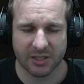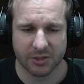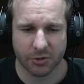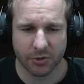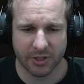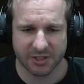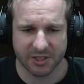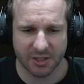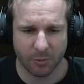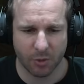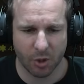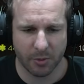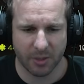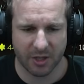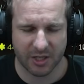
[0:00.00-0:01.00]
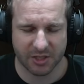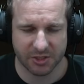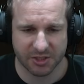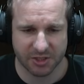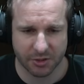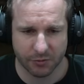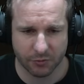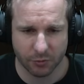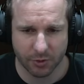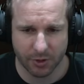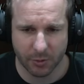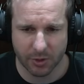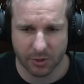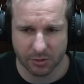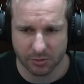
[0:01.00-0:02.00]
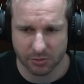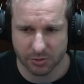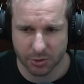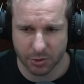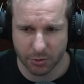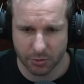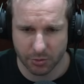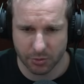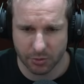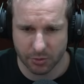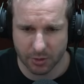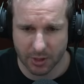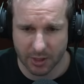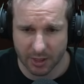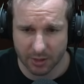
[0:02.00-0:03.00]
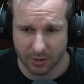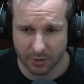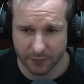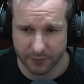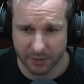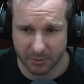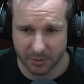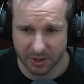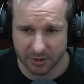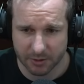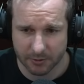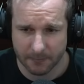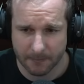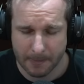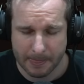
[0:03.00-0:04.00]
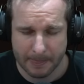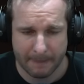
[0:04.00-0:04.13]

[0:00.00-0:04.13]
Screw nuts at the moment are actually selling really well to on the flea market.